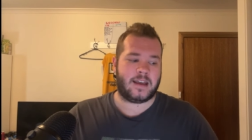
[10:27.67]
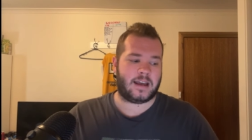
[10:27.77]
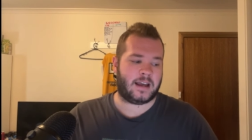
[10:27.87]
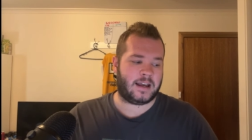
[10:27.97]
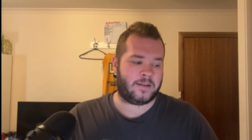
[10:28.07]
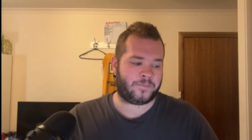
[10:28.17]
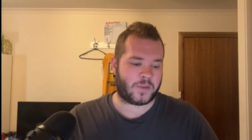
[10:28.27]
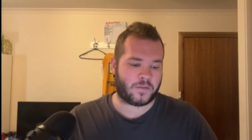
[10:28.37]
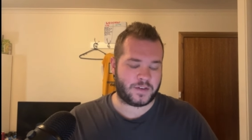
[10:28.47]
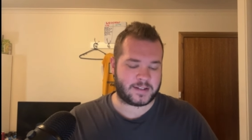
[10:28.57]

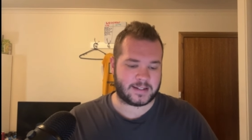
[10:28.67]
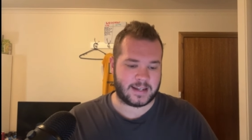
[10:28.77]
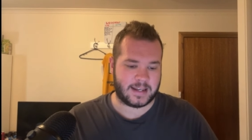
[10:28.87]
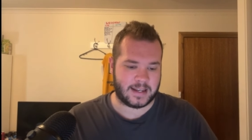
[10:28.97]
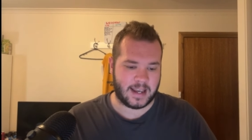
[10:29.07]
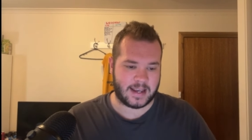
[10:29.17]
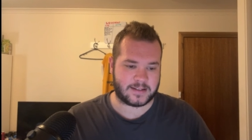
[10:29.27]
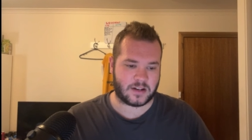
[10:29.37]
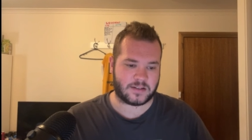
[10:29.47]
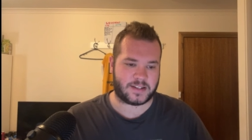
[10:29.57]
Obviously, he
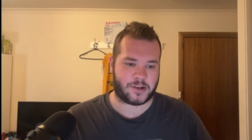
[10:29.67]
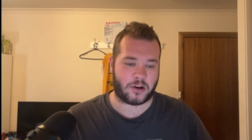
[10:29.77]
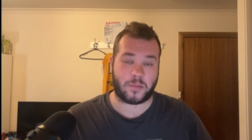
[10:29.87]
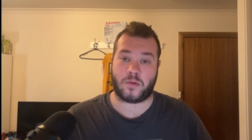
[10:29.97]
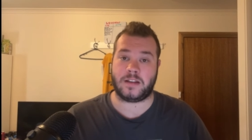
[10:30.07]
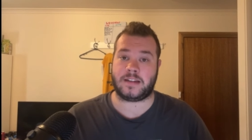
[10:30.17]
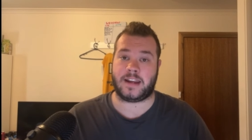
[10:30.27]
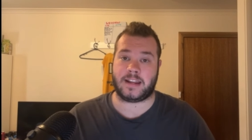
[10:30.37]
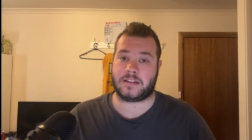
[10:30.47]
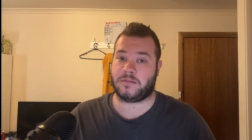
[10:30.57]
has got 0 points
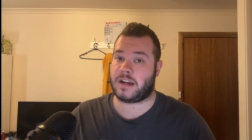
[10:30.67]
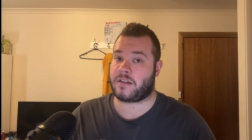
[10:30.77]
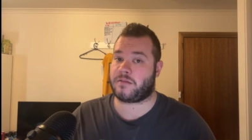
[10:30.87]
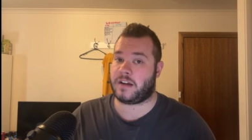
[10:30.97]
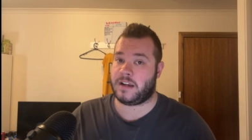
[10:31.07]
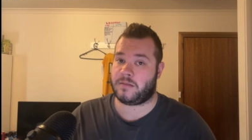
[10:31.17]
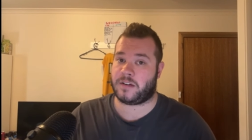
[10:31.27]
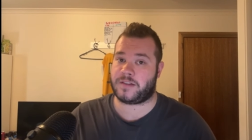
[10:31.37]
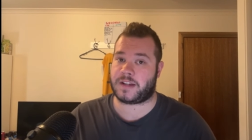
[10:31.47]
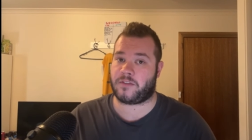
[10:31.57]
heading into round three,
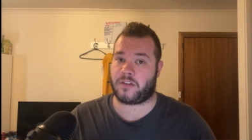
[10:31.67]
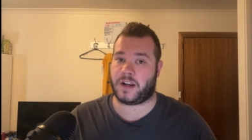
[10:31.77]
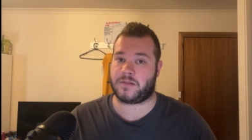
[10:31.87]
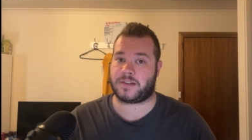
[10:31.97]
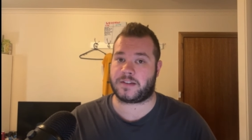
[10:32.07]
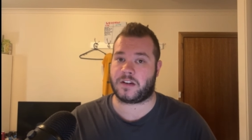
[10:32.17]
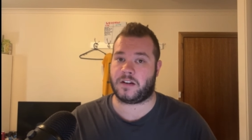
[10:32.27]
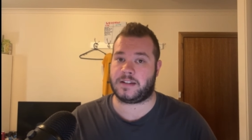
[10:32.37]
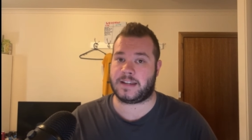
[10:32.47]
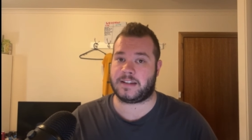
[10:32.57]
whereas everyone else has
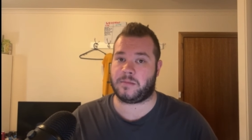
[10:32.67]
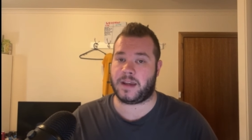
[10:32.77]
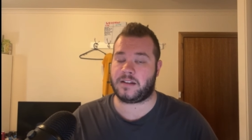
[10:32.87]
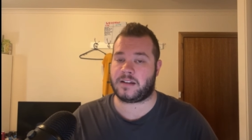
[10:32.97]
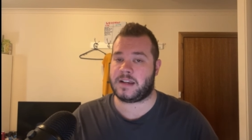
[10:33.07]
got a decent amount.